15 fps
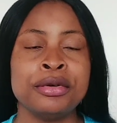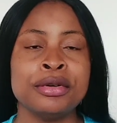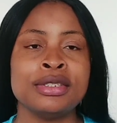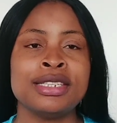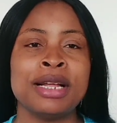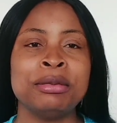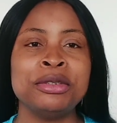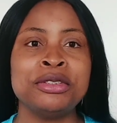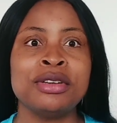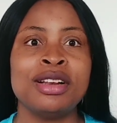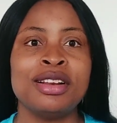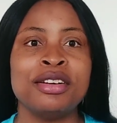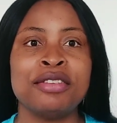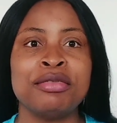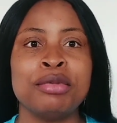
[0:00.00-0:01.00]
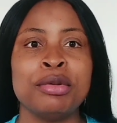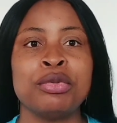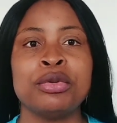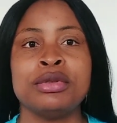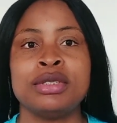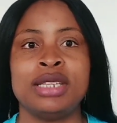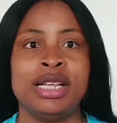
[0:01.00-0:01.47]
I'm sure a lot of people
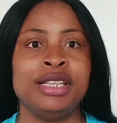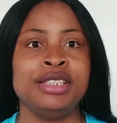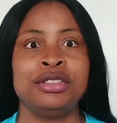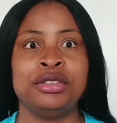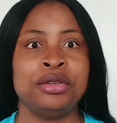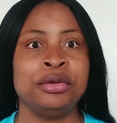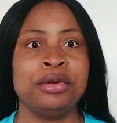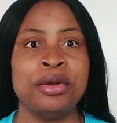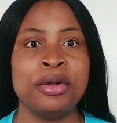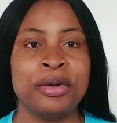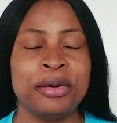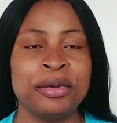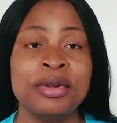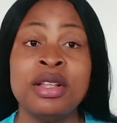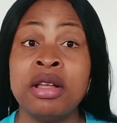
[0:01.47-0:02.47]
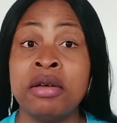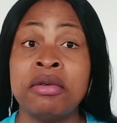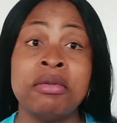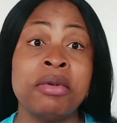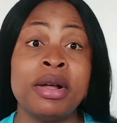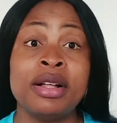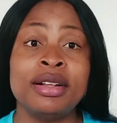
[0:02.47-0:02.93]
say it's too low.
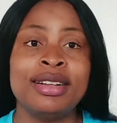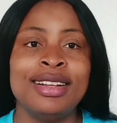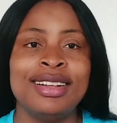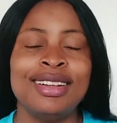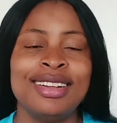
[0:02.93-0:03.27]
Well,